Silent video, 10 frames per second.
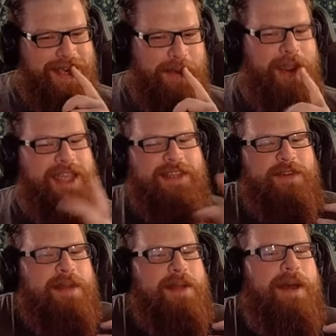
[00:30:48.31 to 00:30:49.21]
Whereas if
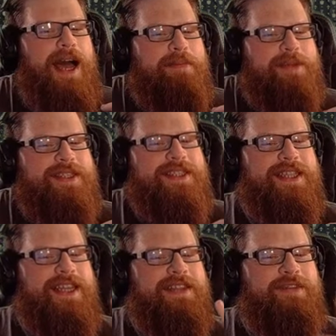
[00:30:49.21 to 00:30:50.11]
I'm in a barber's
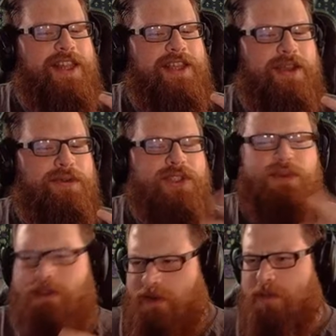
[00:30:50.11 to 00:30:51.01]
and the fella goes, "Do you
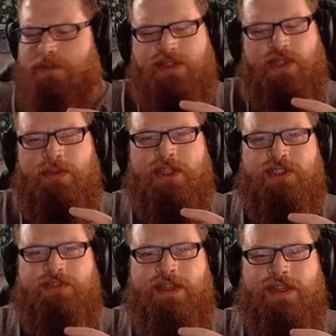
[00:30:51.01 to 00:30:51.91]
want your eyebrows doing whilst
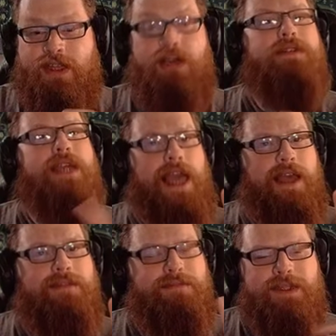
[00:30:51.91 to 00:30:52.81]
you're here?" I go, "Yeah,
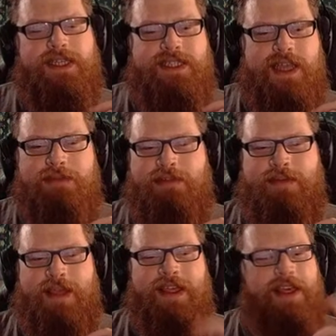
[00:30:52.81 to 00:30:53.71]
please, that'd be great,
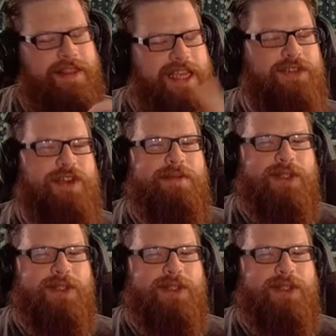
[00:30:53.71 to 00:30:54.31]
mate. Thanks very much,